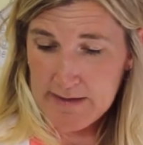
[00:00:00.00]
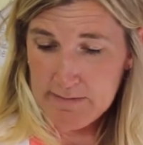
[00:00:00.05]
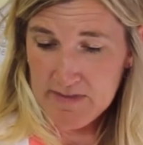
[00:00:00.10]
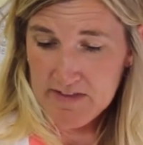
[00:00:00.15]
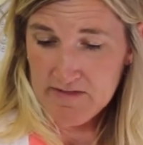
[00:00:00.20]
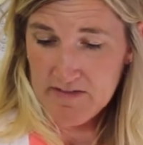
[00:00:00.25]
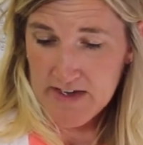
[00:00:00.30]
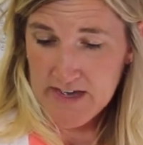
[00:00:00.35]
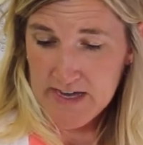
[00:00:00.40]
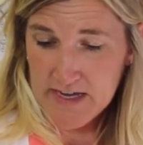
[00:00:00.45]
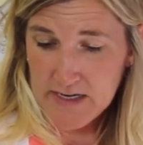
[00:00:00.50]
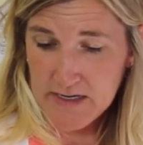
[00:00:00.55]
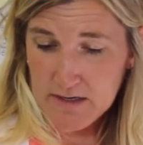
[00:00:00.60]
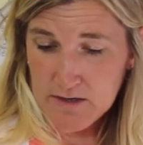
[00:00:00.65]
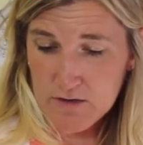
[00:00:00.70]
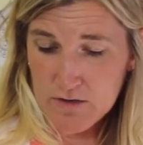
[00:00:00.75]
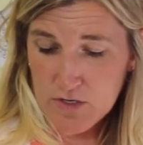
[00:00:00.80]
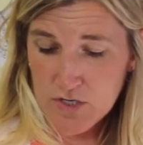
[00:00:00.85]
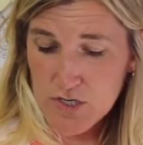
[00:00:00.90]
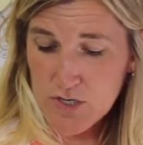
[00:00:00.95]
am the vine,
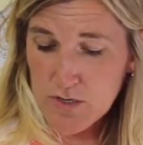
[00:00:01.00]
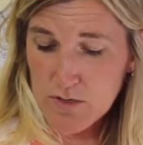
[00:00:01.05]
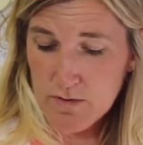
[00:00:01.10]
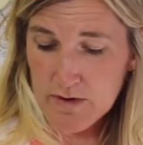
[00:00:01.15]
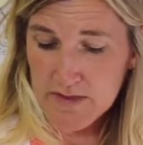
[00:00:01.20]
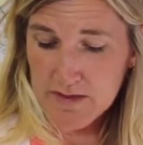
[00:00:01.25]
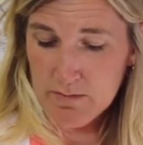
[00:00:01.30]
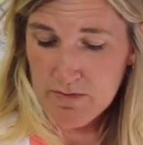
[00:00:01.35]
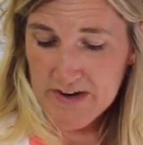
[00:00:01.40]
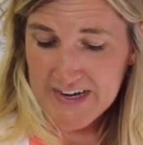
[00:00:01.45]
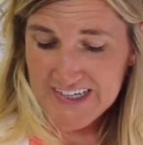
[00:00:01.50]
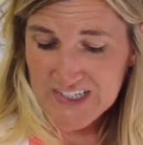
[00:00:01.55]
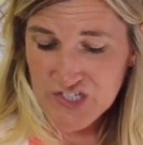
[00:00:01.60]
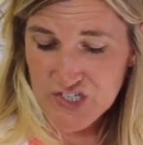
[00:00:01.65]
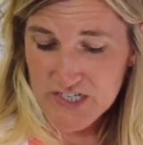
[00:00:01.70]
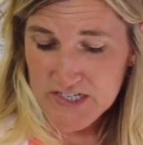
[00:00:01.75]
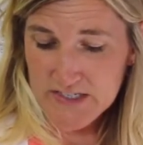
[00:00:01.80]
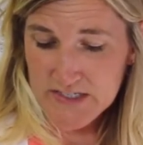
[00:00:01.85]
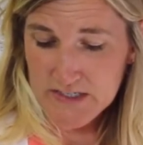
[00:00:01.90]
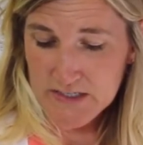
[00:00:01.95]
you are the
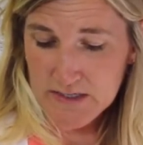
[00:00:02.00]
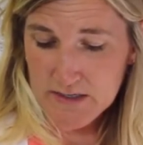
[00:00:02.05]
branches.